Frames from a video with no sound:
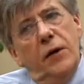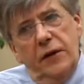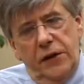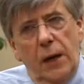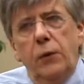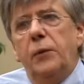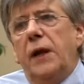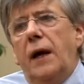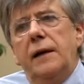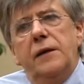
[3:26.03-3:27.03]
but the
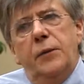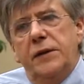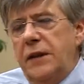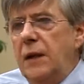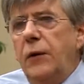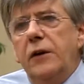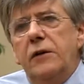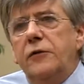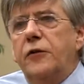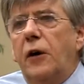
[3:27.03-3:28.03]
double-blind
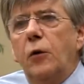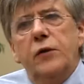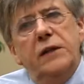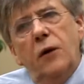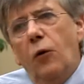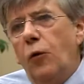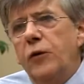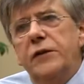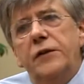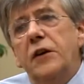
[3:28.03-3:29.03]
placebo-controlled is
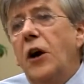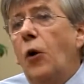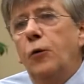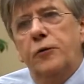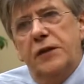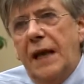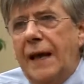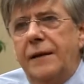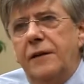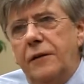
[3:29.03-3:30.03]
always the gold
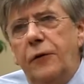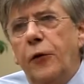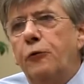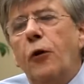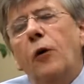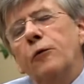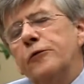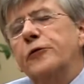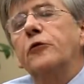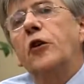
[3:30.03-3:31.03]
standard, the
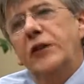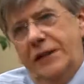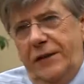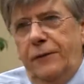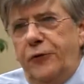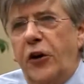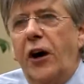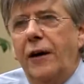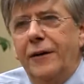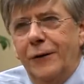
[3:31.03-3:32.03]
Rolls-Royce of
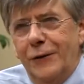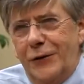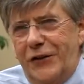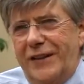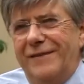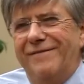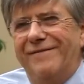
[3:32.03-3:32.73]
trials.